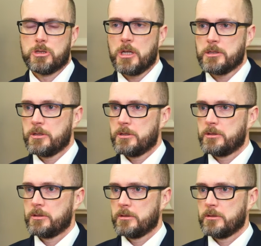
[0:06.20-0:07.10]
Just
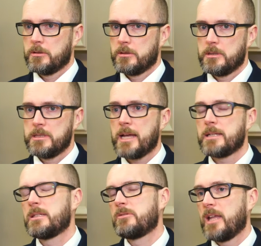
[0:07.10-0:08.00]
as
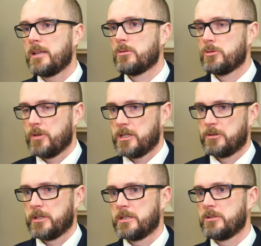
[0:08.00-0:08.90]
negative landlord
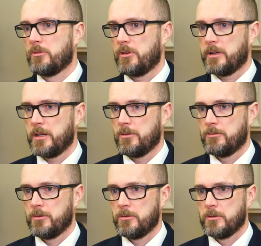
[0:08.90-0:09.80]
rhetoric is not very
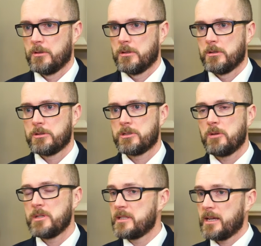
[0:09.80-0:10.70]
helpful,
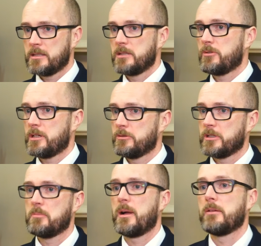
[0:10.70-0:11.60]
so is negative
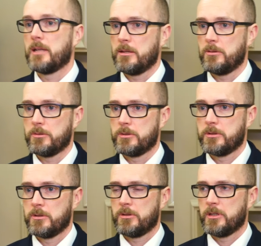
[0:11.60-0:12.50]
rhetoric about
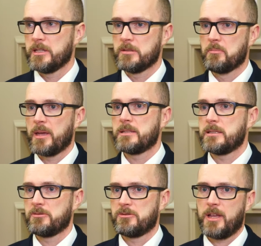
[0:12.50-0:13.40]
landlords that isn't
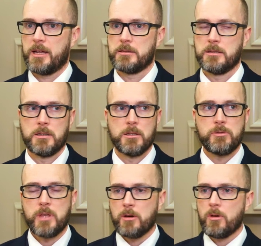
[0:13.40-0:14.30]
based in fact.
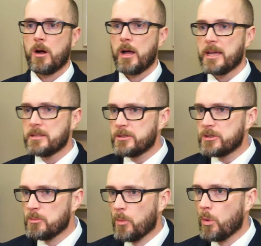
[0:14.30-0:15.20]
There are a
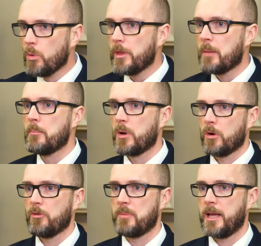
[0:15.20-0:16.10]
small
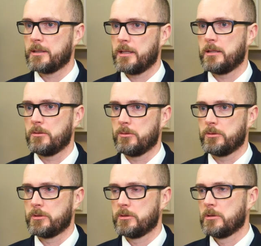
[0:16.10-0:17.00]
number of bad
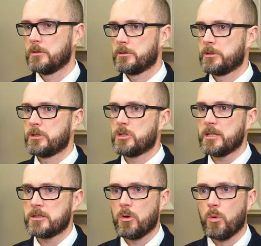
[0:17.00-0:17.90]
landlords. To
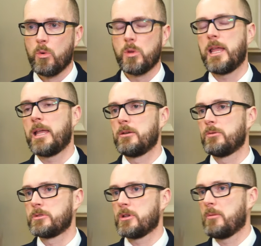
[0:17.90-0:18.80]
suggest that all
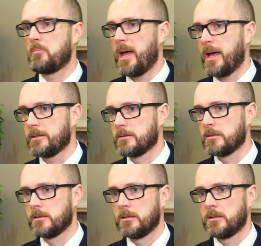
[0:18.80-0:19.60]
landlords are bad